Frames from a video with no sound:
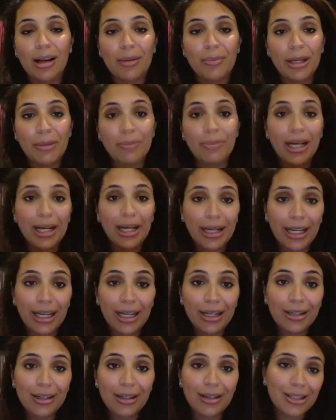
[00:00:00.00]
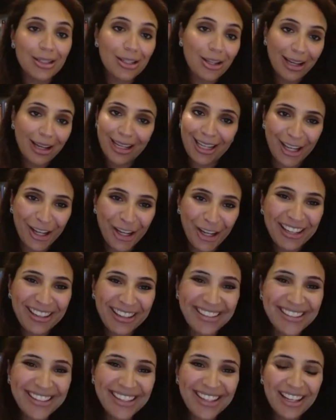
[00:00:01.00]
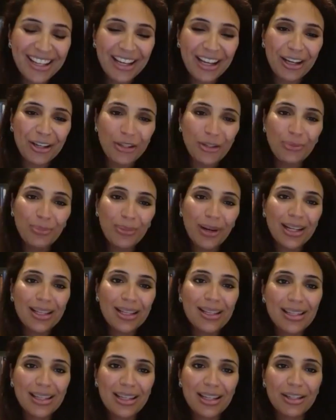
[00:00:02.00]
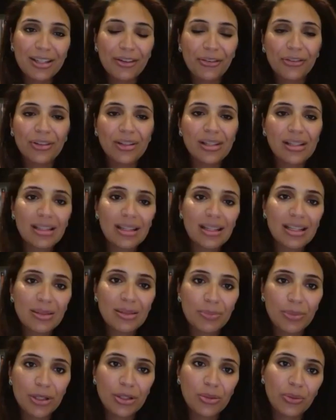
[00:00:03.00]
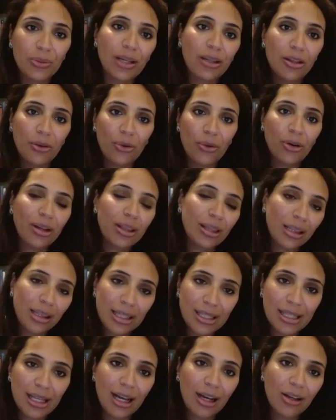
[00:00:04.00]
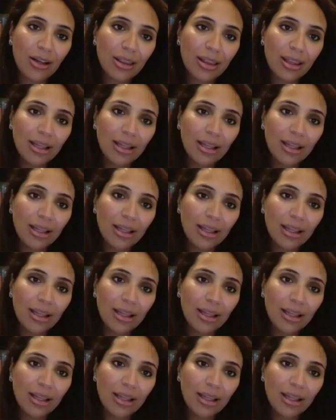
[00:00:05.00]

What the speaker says: in Bahrain, a tiny island, you might see differences between the north and the south,